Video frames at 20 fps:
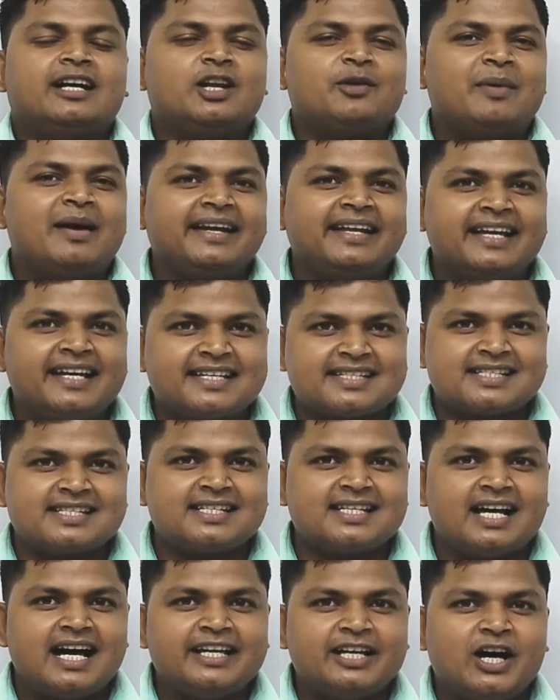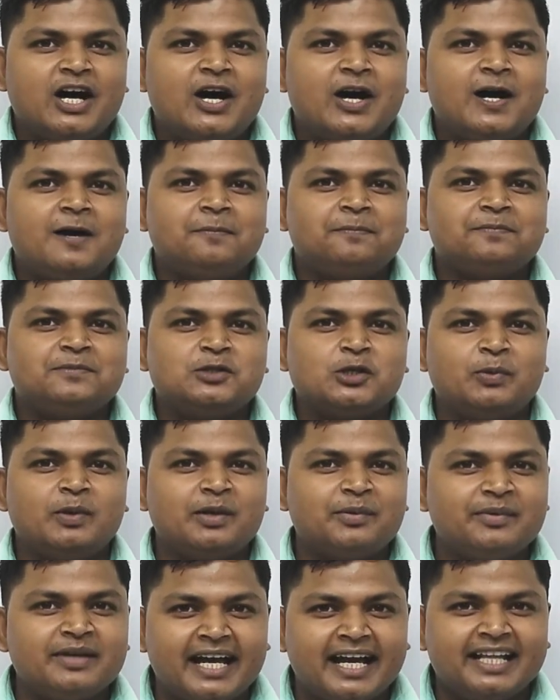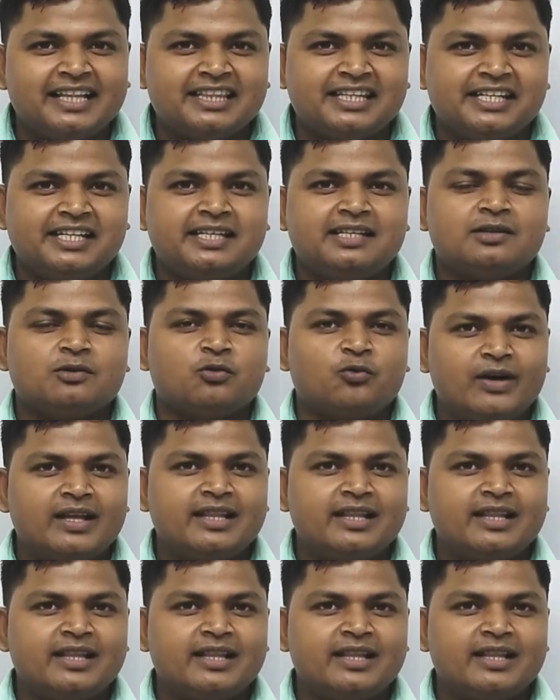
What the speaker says: Hello, my dears. I hope you will be healthy,